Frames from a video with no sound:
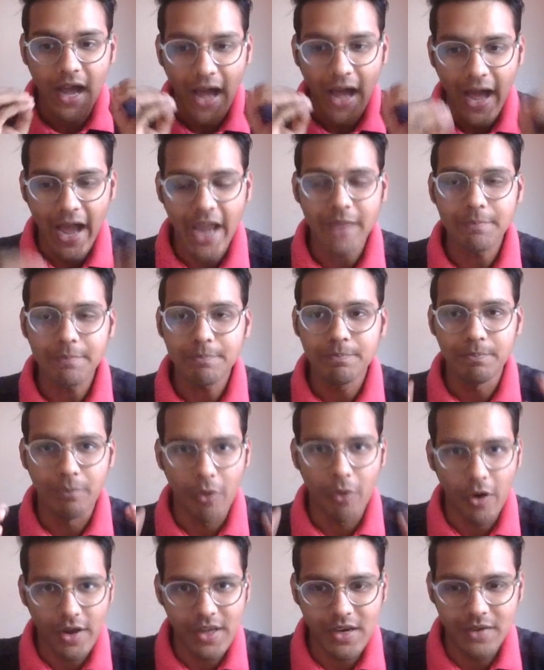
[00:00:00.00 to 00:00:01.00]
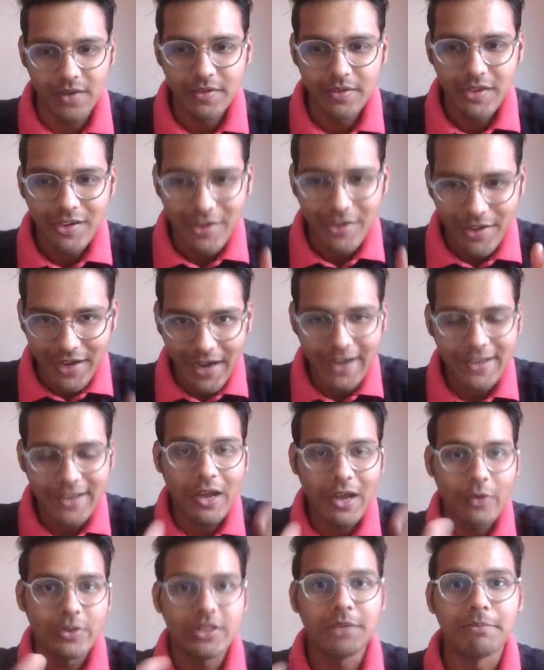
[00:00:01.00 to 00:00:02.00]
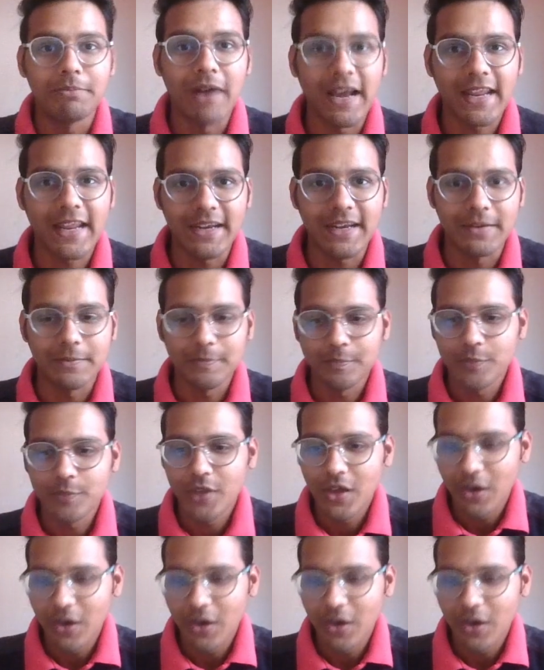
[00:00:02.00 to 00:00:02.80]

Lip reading: hype model right now in the market.